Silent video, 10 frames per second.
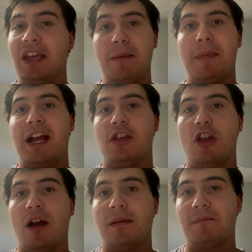it might
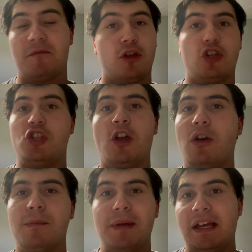not
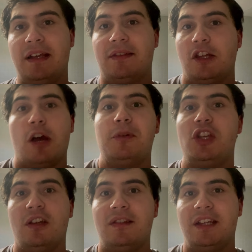show up as an
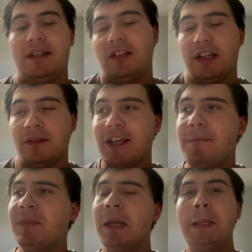opportunity to do so.